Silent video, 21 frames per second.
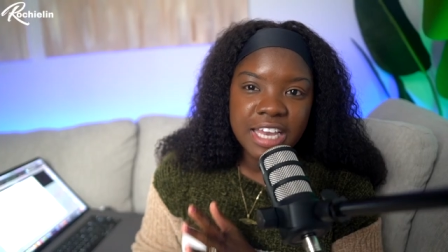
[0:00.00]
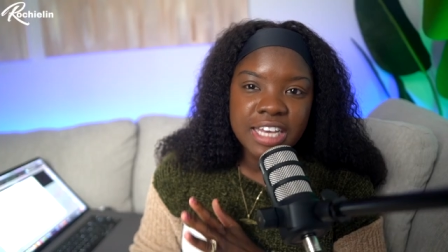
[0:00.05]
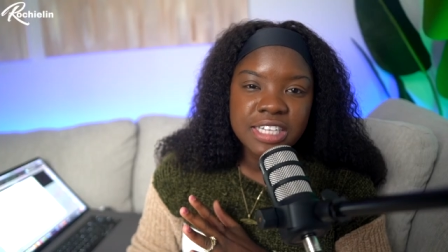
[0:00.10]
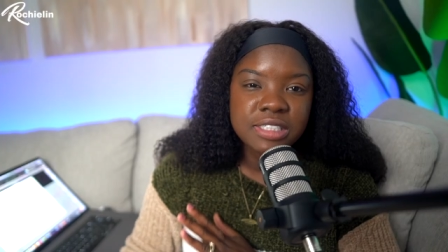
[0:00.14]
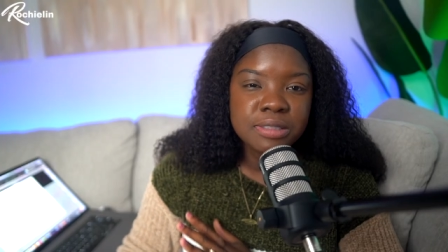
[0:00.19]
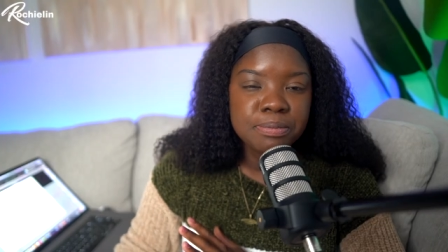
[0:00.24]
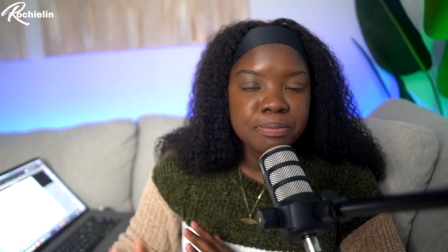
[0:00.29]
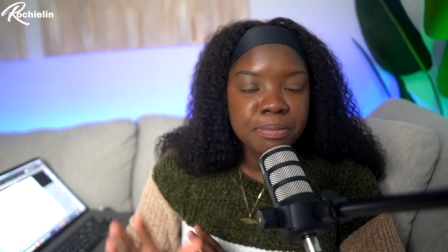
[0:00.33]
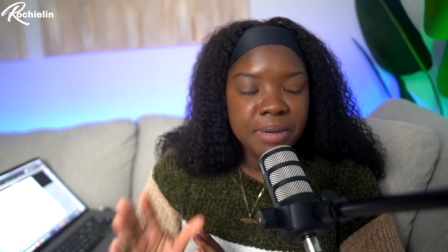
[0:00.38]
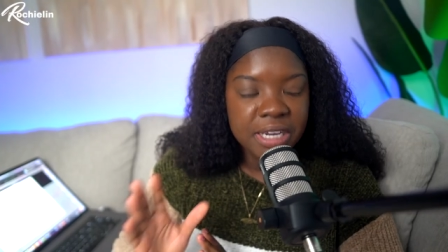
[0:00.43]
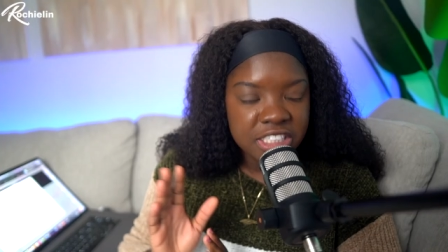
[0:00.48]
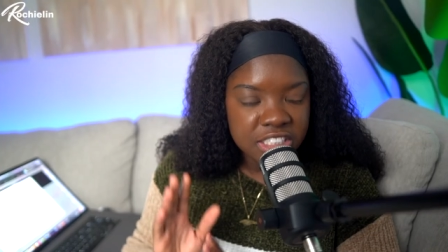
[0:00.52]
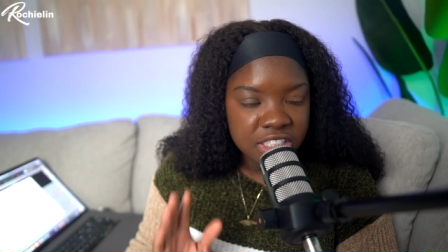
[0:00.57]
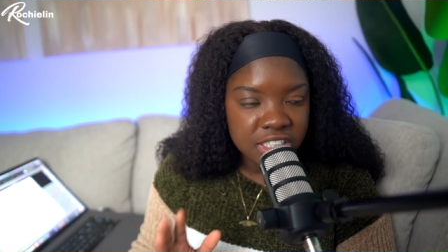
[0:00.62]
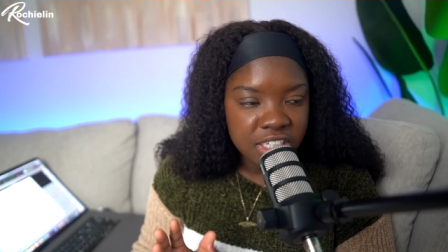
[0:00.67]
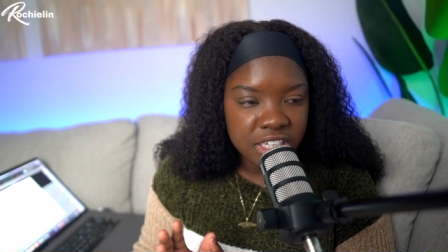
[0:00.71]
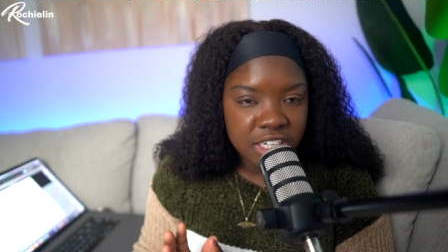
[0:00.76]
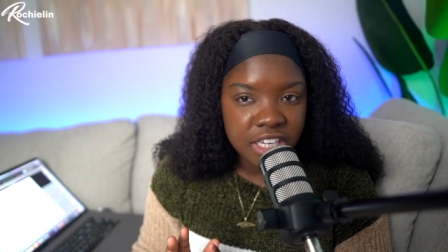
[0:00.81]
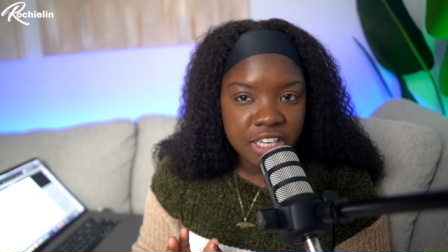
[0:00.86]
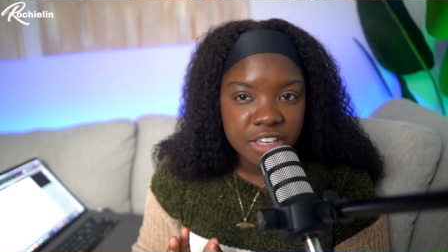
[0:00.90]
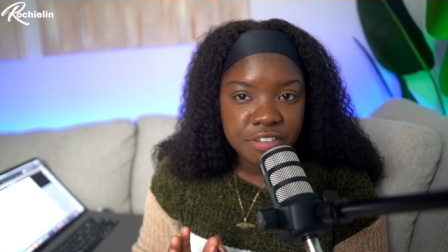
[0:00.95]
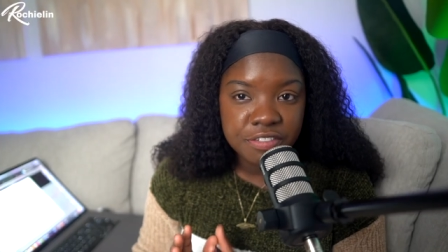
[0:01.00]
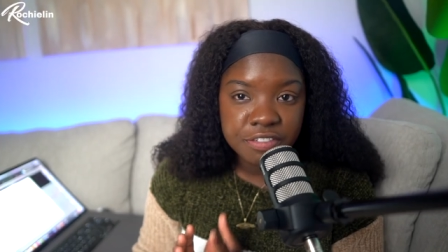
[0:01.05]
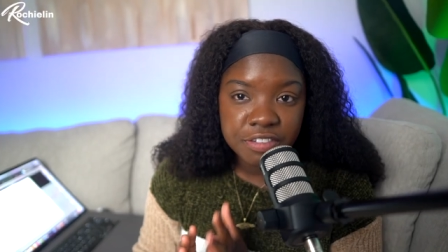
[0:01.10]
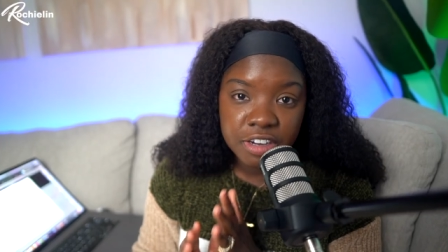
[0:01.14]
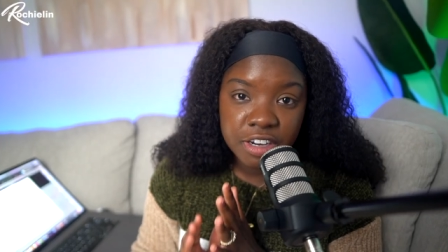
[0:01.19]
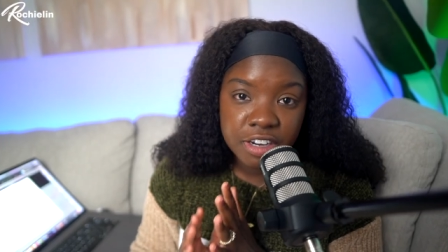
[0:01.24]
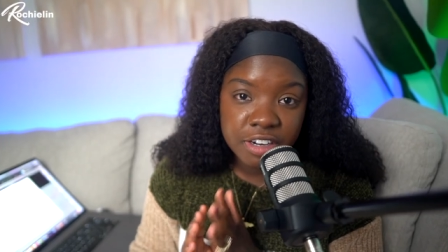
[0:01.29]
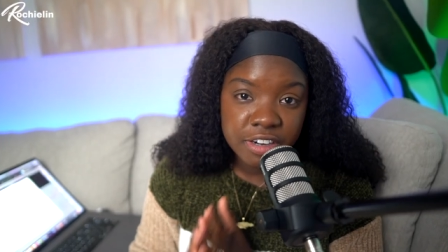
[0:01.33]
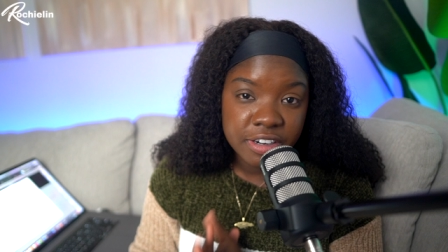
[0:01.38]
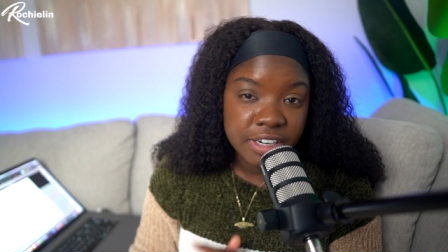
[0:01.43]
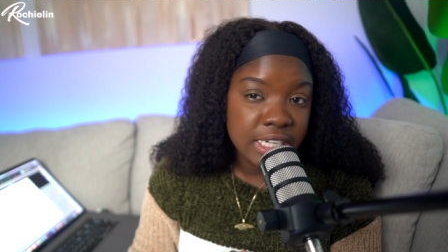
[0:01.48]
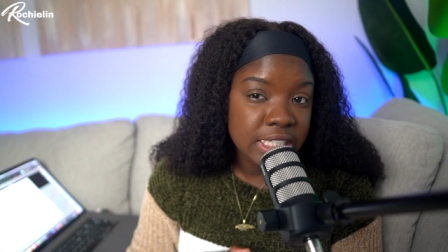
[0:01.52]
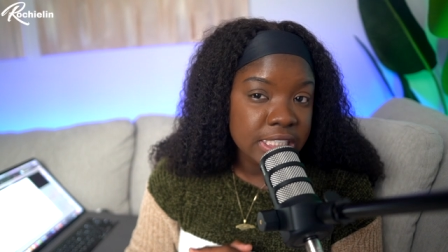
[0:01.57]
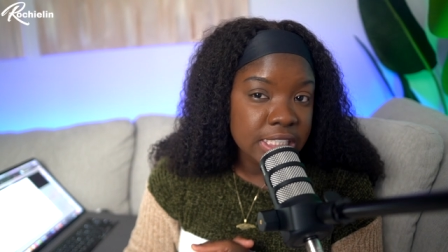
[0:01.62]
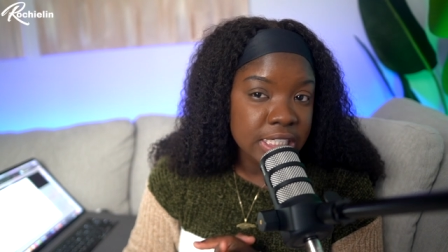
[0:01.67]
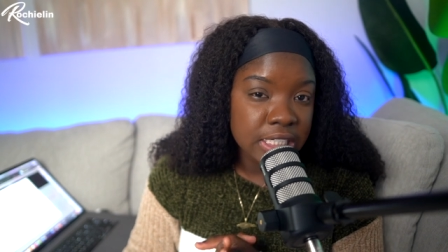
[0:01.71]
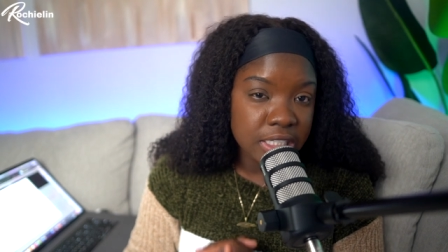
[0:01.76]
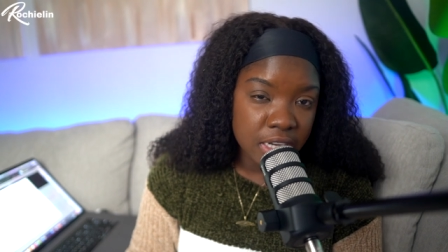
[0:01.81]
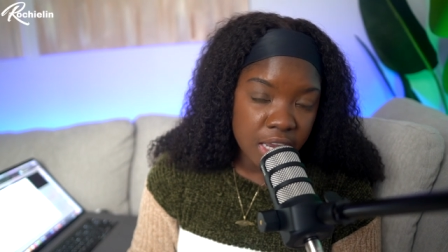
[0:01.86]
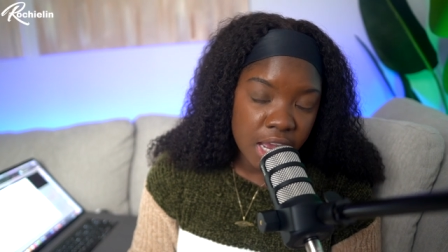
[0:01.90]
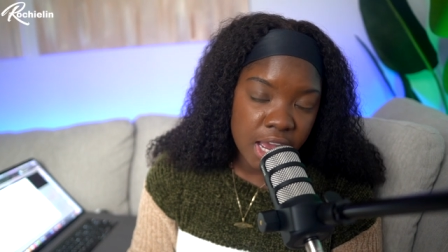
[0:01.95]
especially if you're
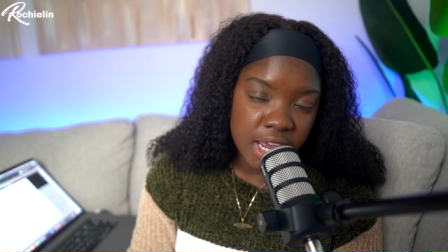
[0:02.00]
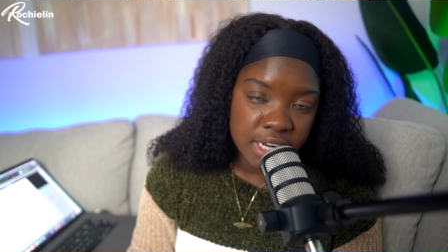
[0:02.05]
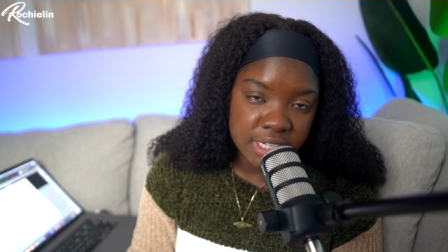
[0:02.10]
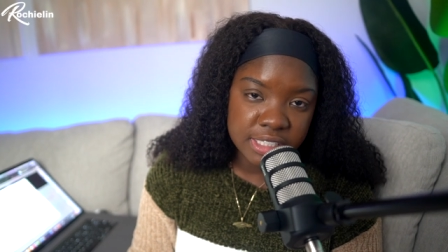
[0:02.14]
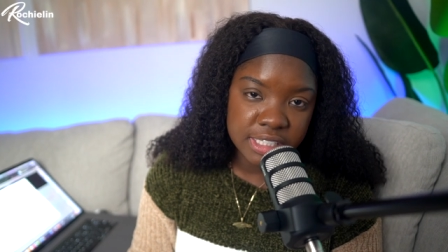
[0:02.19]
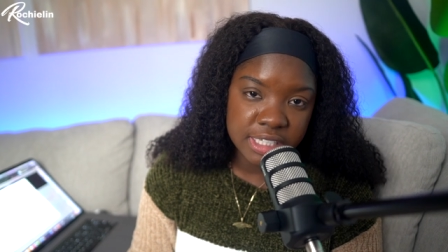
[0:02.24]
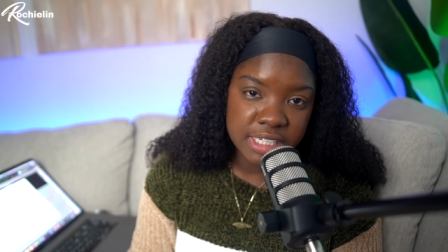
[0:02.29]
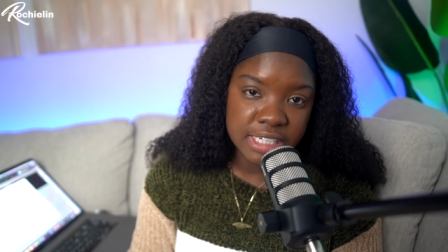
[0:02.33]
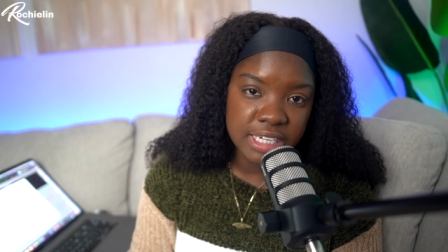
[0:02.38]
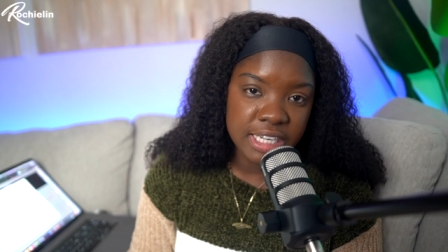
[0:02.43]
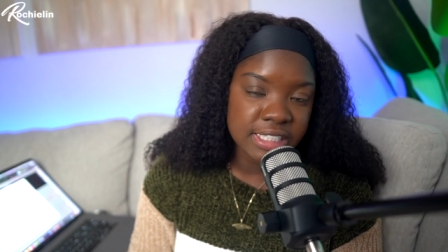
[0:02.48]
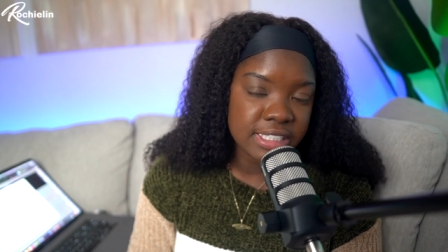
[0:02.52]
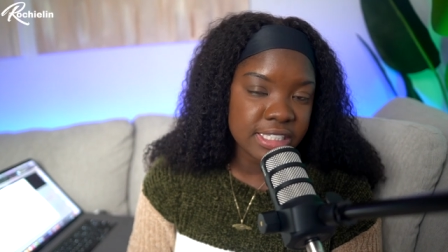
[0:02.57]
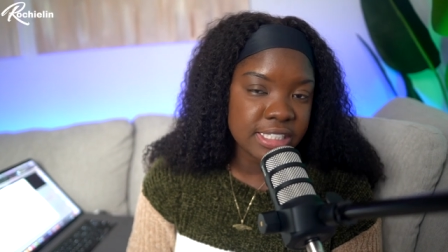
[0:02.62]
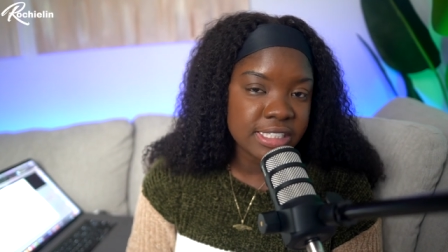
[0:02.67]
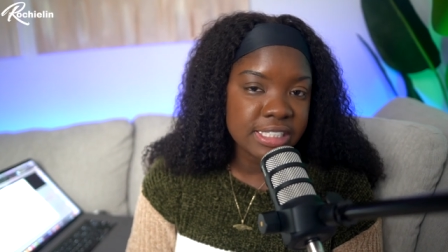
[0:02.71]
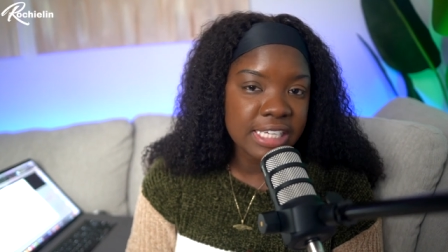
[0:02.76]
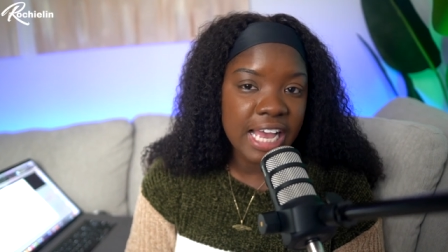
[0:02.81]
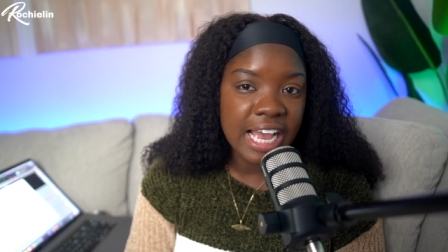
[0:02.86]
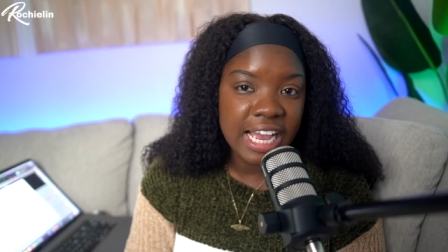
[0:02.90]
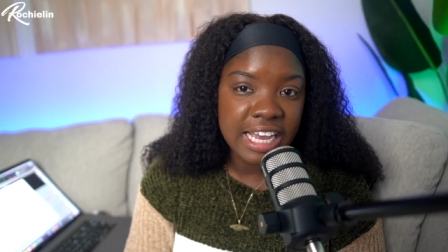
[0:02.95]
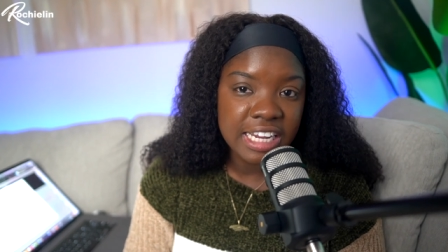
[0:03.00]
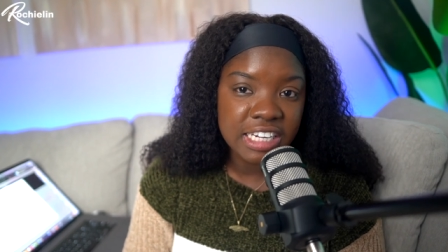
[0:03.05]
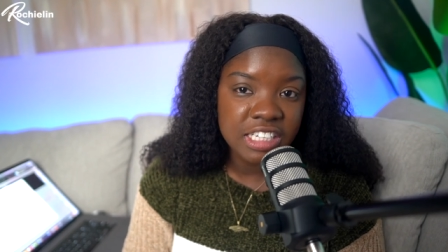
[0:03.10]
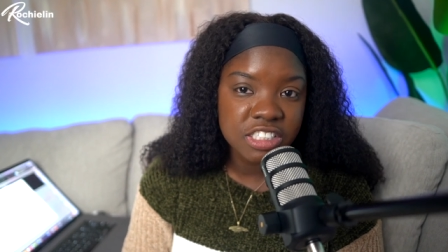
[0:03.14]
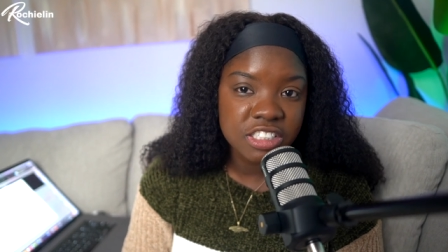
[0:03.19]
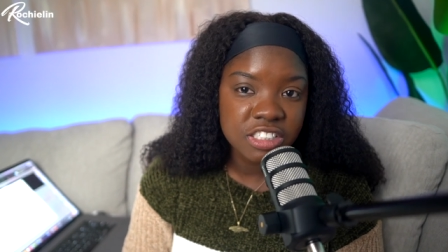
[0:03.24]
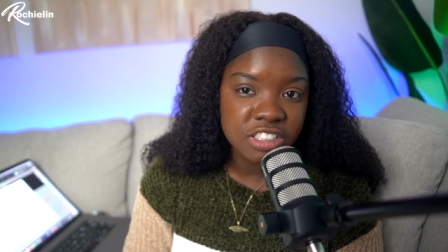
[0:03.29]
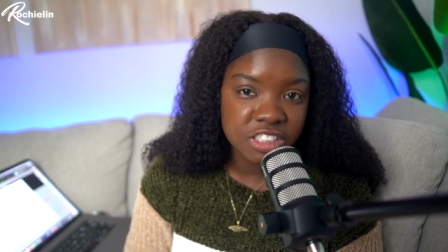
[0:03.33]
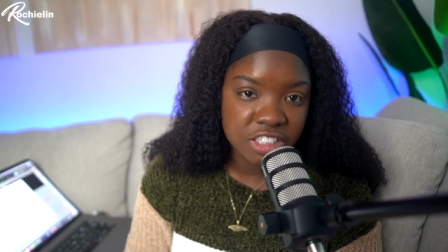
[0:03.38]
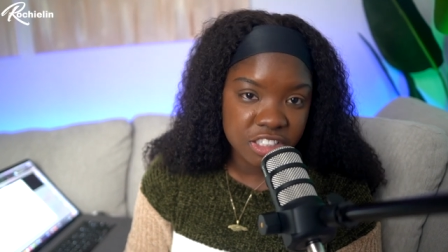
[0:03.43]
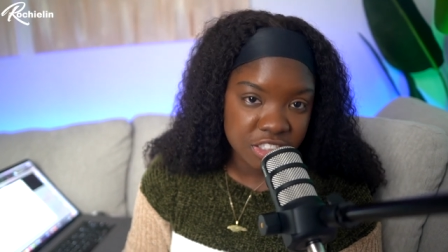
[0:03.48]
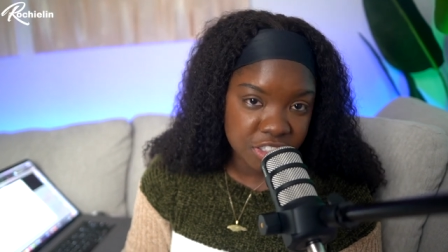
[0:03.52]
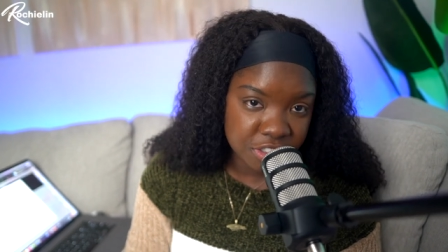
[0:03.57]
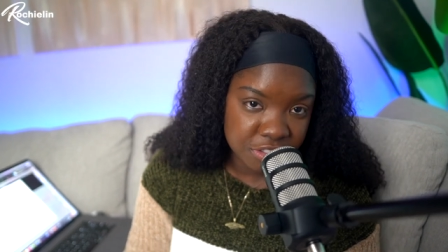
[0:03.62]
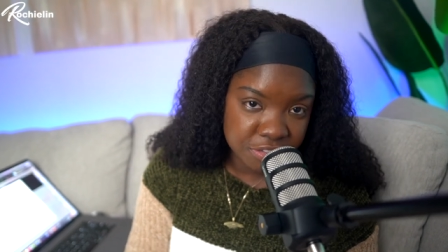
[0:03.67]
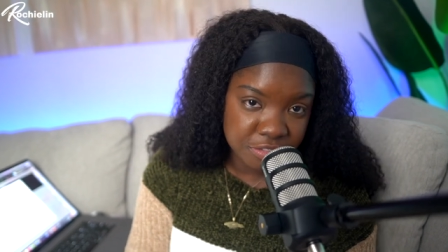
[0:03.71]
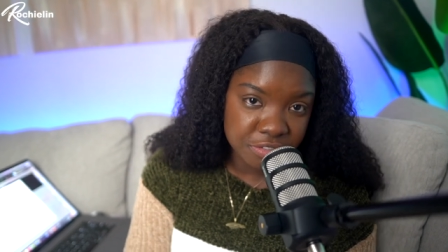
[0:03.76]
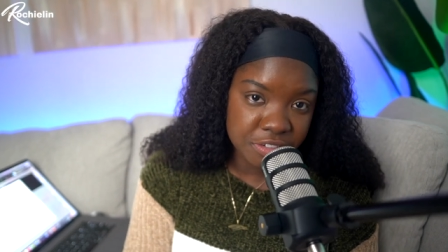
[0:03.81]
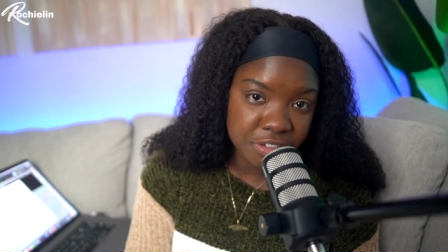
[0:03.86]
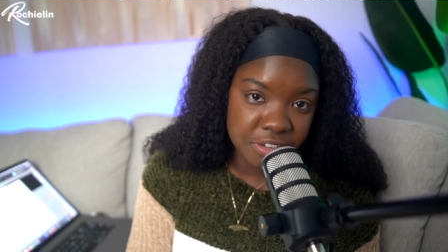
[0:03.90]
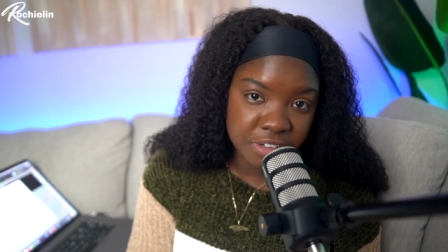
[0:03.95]
creating content that is highly searched
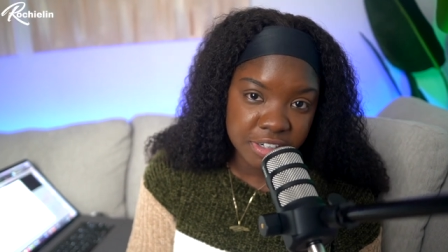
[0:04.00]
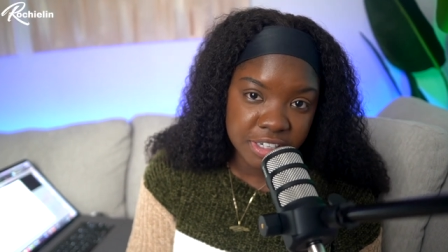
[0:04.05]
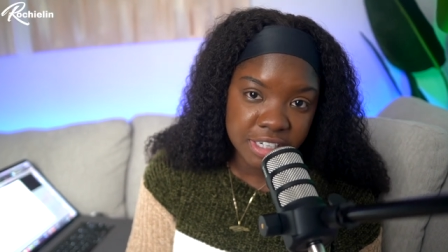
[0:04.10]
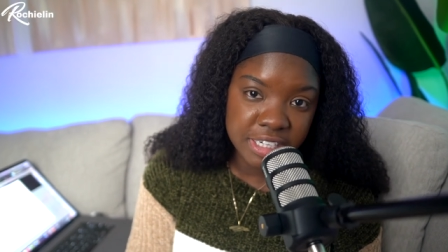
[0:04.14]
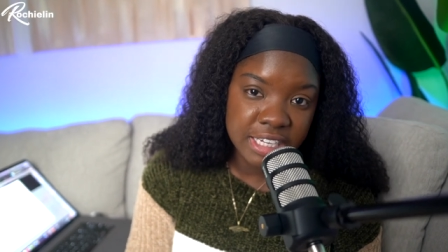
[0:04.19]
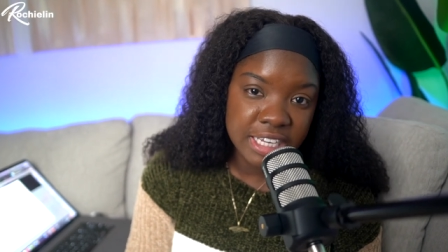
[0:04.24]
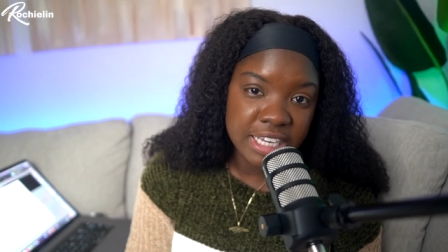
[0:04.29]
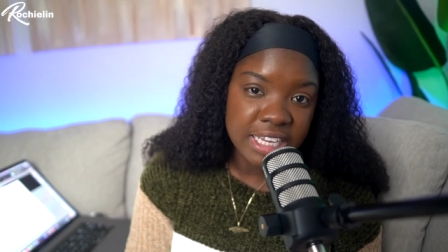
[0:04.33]
for